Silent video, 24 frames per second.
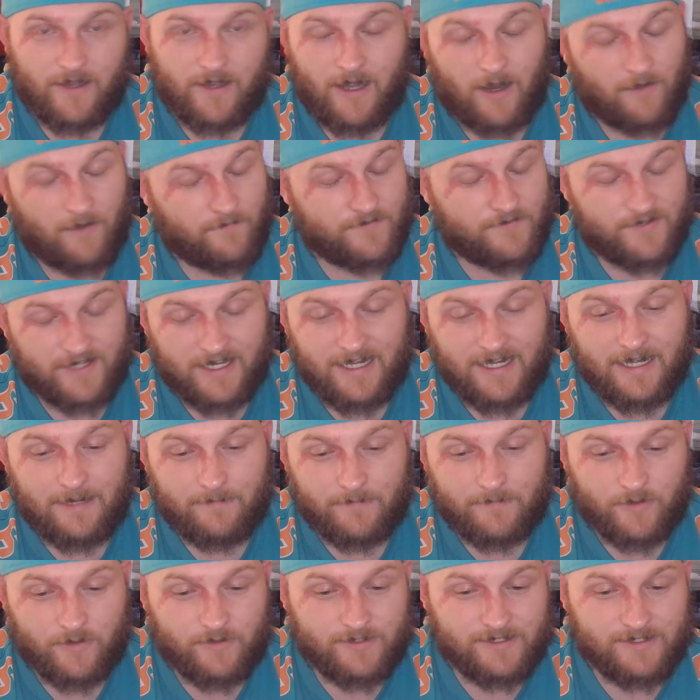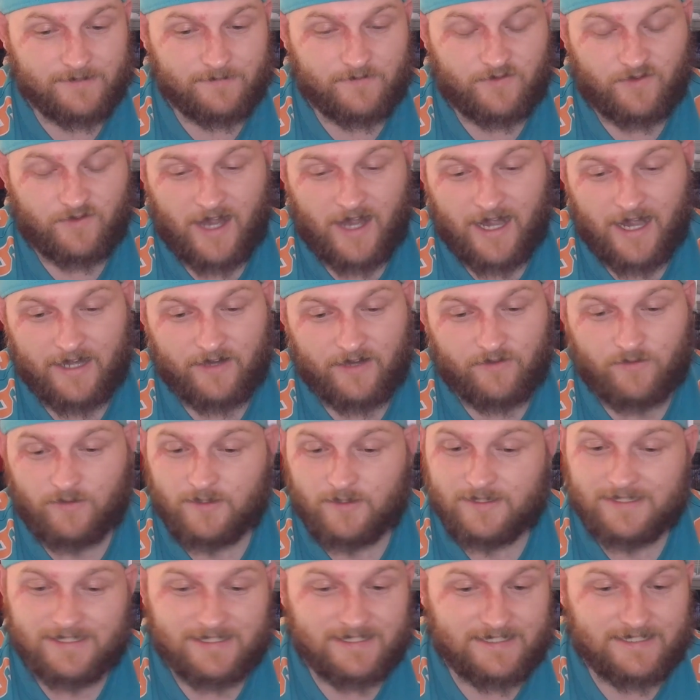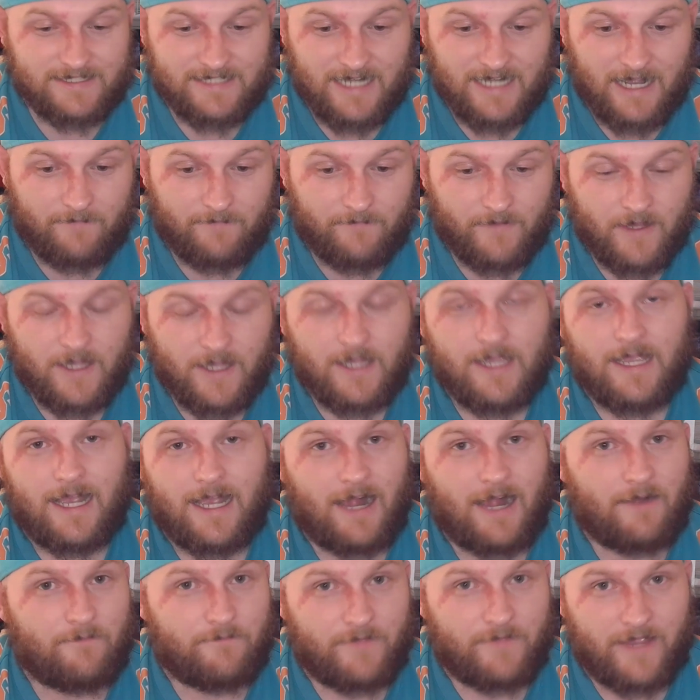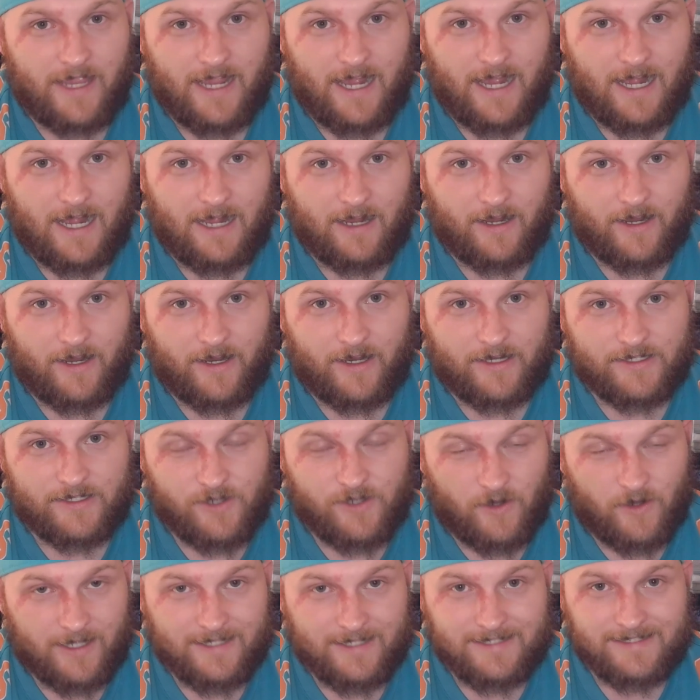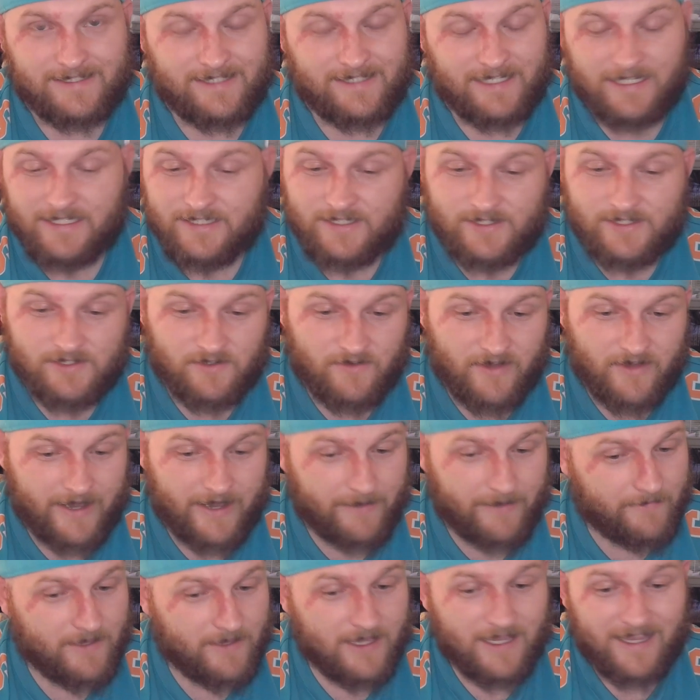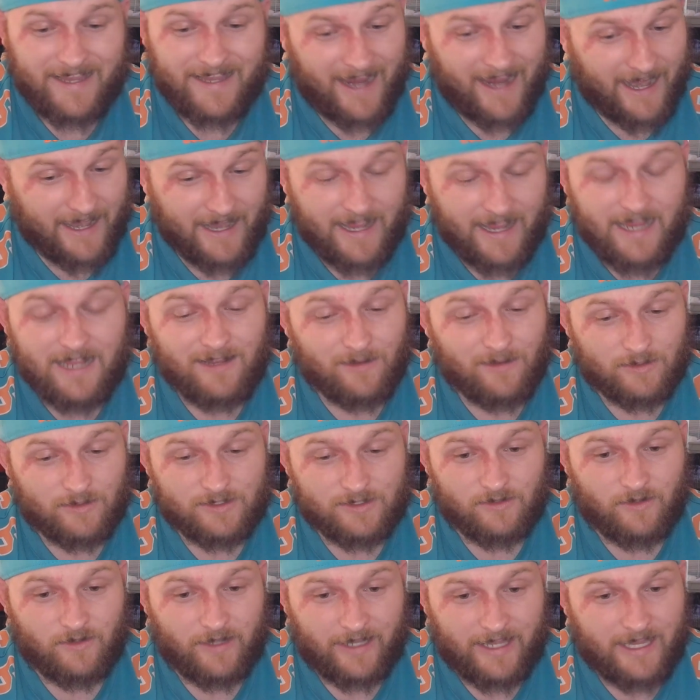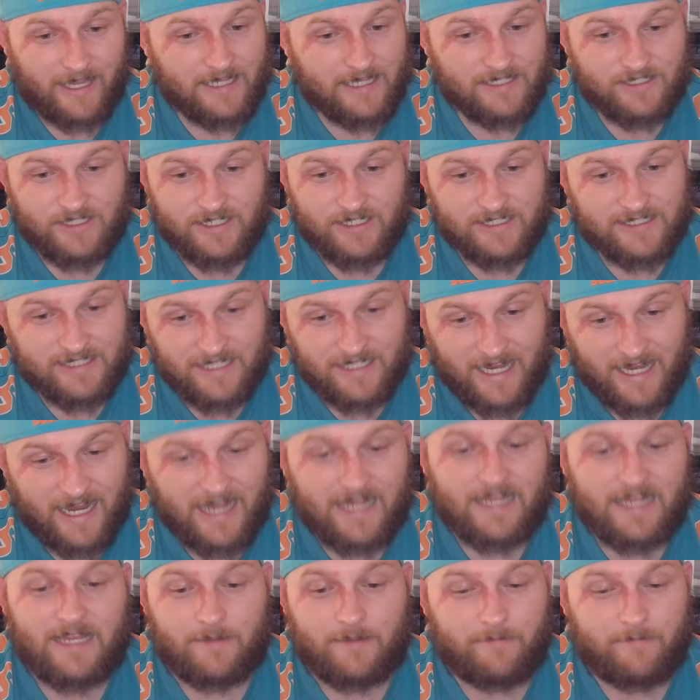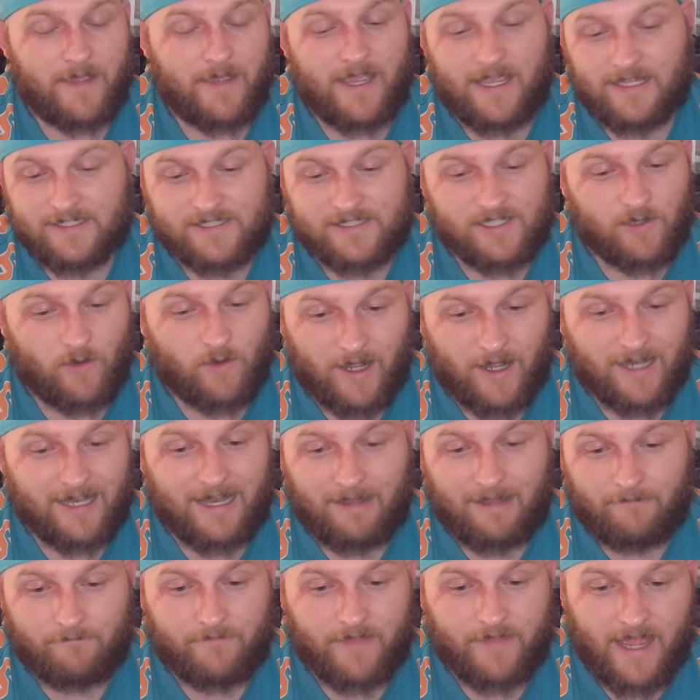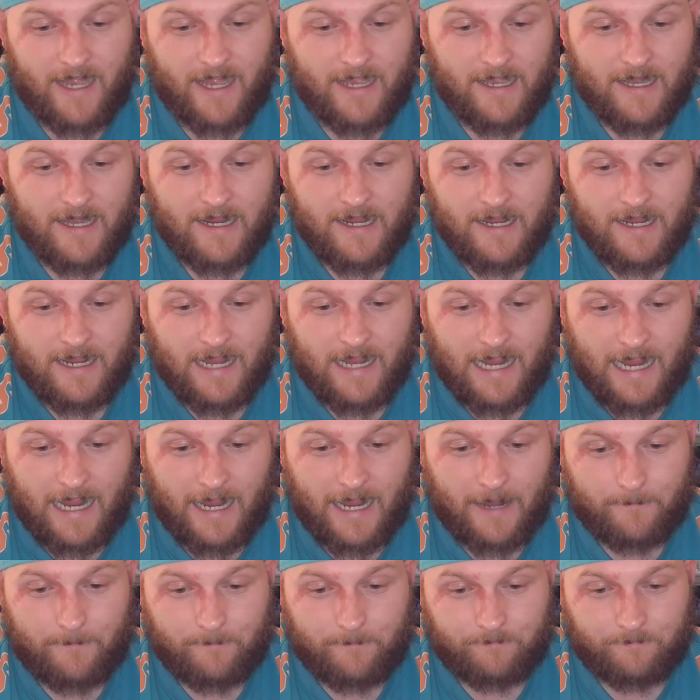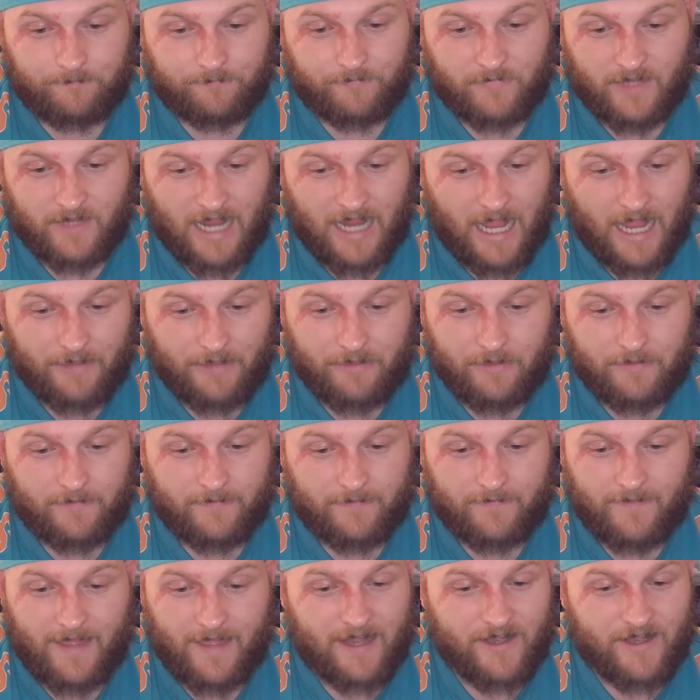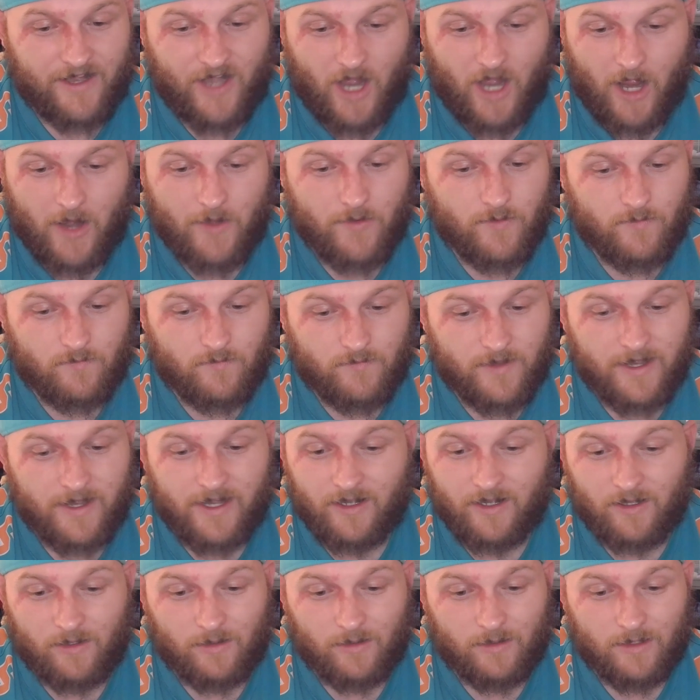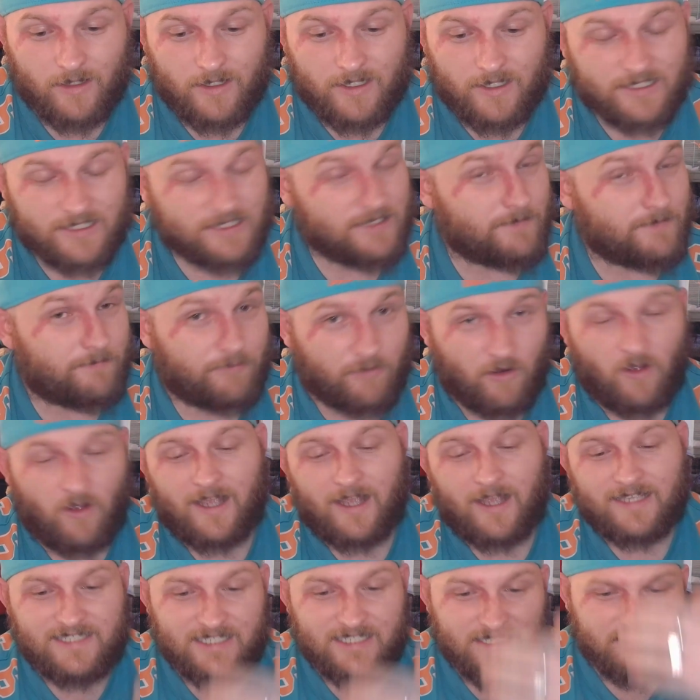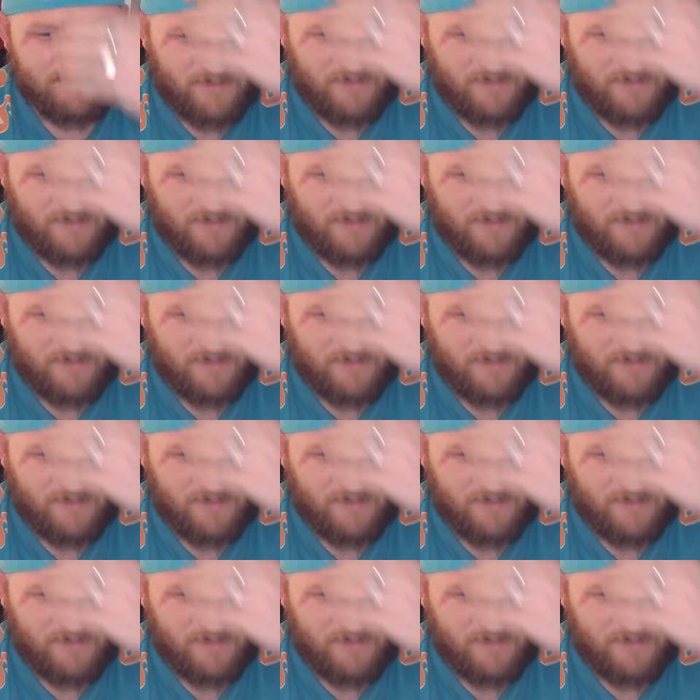I've seen him do some training drills and stuff via Titans Instagram, and he looks like he's just in command. So I love that. Other than that, no real surprises.